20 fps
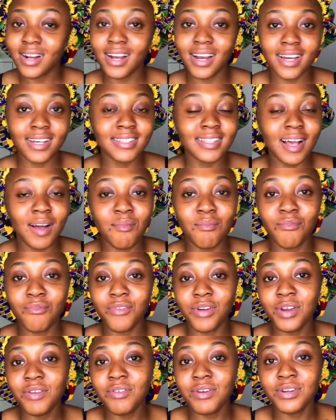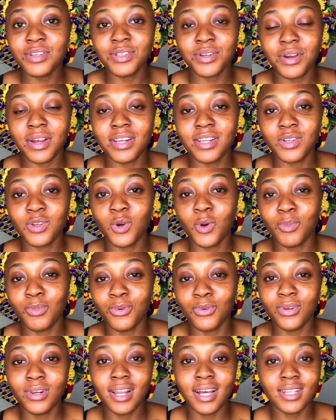Guys, I'm very sorry I didn't
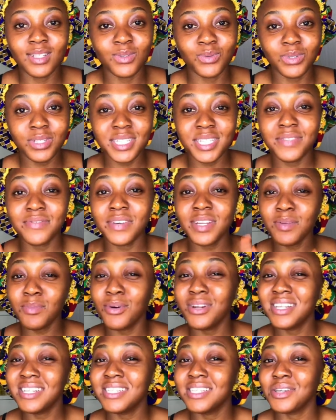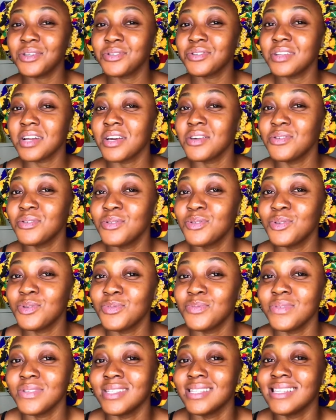upload last week. If anybody tells you that
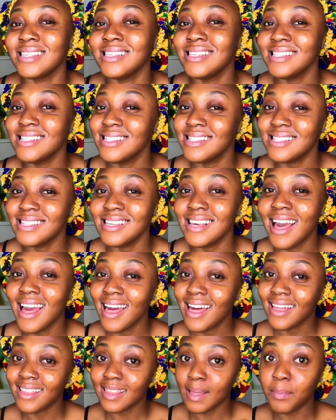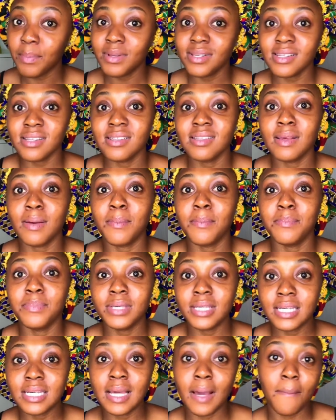YouTube is easy, that person is a
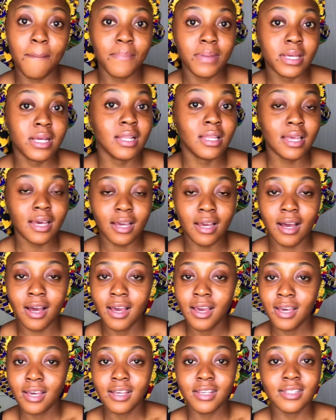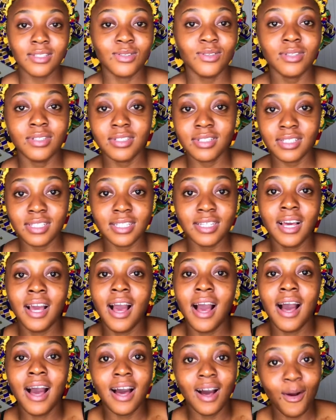big liar. It's not easy
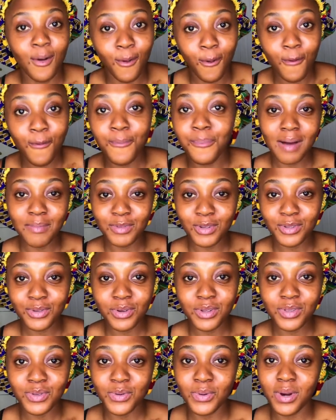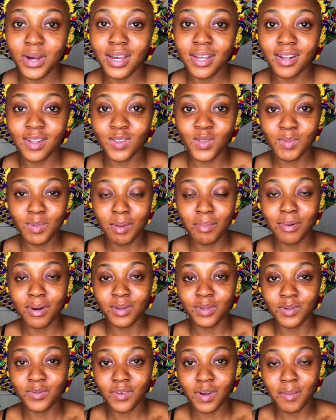at all. I'm just going to go ahead and do my
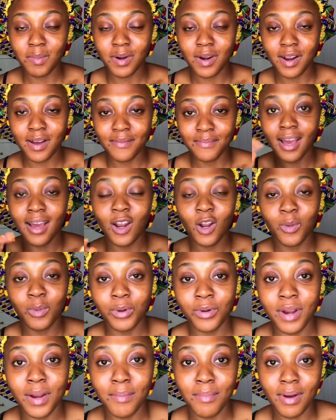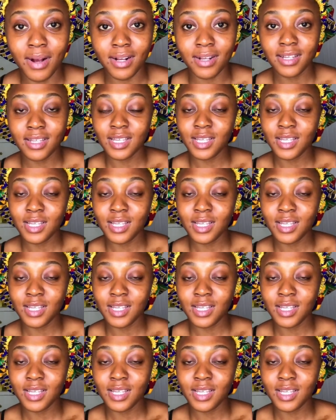brows off camera and I'll be right back.